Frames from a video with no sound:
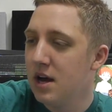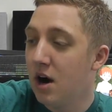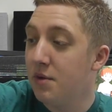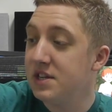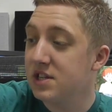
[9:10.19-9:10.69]

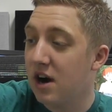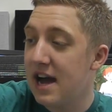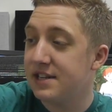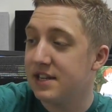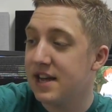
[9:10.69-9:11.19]
Oh, this has got
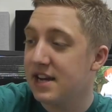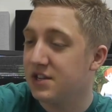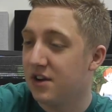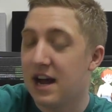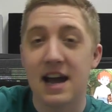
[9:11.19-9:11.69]

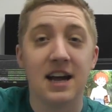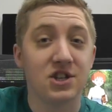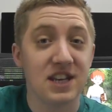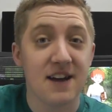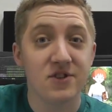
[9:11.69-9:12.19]
SSX on. I
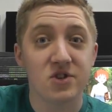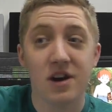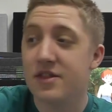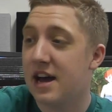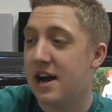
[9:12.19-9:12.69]
actually haven't
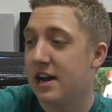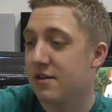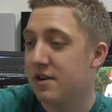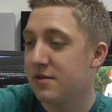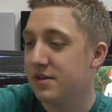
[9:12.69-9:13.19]
tried that, and I
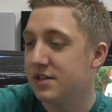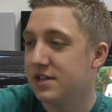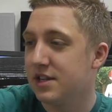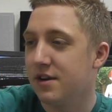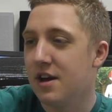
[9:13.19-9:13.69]
really
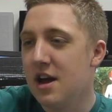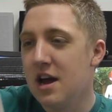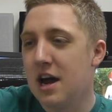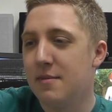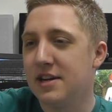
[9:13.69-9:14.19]
wanted to.
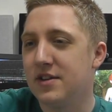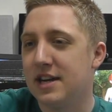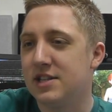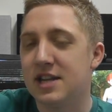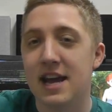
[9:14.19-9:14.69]
I might do
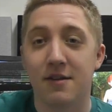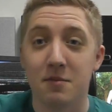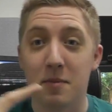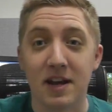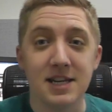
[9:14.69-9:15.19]
that today. I'm going
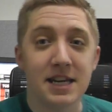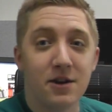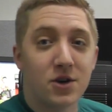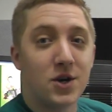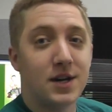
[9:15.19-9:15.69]
to be playing Ni
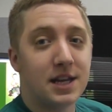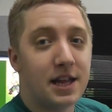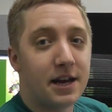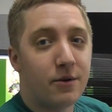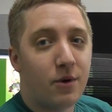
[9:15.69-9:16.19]
No Kuni in
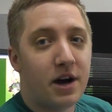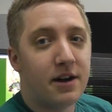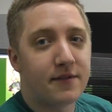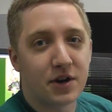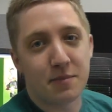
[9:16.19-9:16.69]
a little
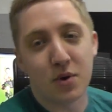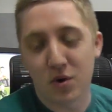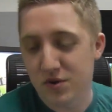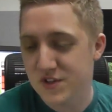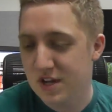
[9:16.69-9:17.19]
while. I've got it
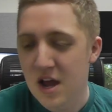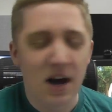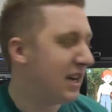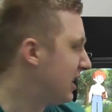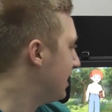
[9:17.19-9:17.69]
paused.
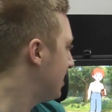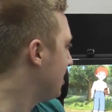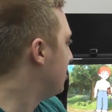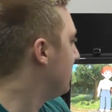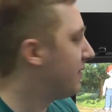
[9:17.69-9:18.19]
Actually, that's a
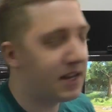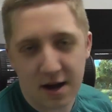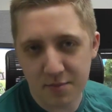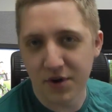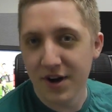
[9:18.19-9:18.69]
YouTube
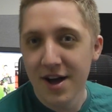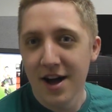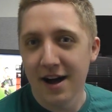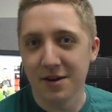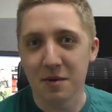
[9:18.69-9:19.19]
video, but
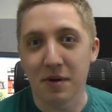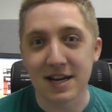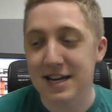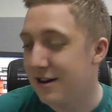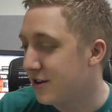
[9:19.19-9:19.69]
I'm going to be
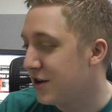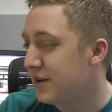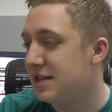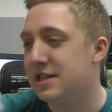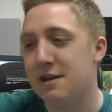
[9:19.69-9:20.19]
playing Ni No
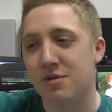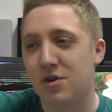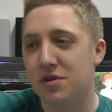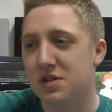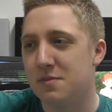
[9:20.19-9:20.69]
Kuni today,
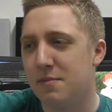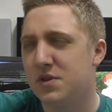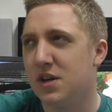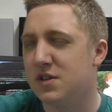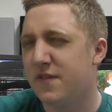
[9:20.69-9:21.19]
recording some
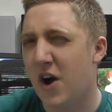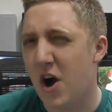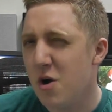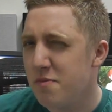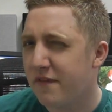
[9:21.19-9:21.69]
episodes for
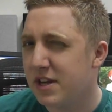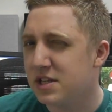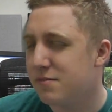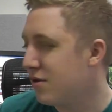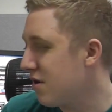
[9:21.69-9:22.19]
hopefully
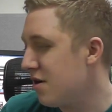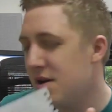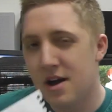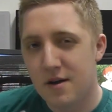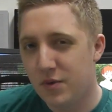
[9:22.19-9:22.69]
tomorrow.
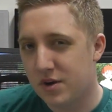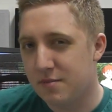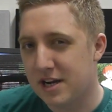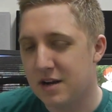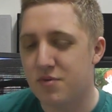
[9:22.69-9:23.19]
I'm not going to
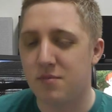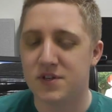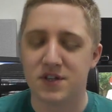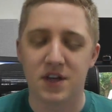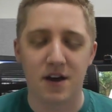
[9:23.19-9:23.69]
make any
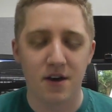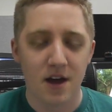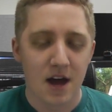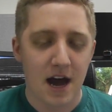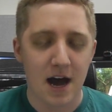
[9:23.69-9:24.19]
promises, though.
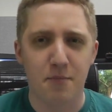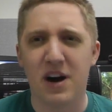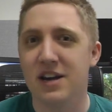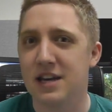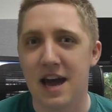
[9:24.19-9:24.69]

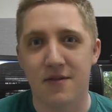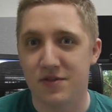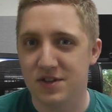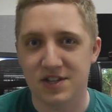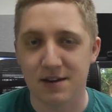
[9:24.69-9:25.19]
But yeah,
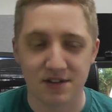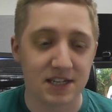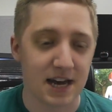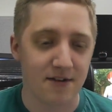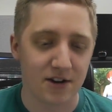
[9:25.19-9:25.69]
series
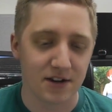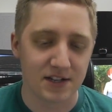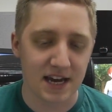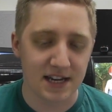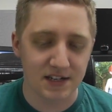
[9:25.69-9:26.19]
is carrying on
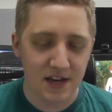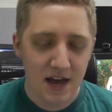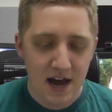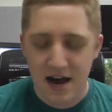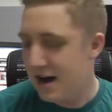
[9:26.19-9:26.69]
as it is.
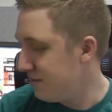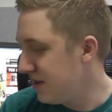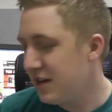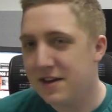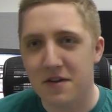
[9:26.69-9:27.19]
So
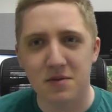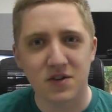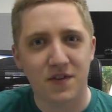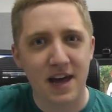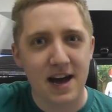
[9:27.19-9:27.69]
thank you very
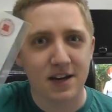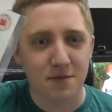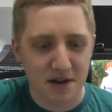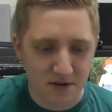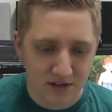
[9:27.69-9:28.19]
much for that,
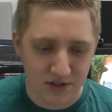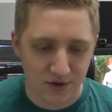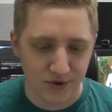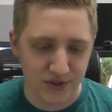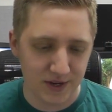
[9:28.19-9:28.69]
Camille. That's
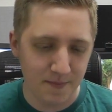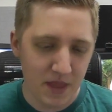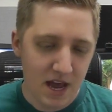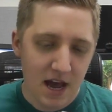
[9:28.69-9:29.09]
awesome.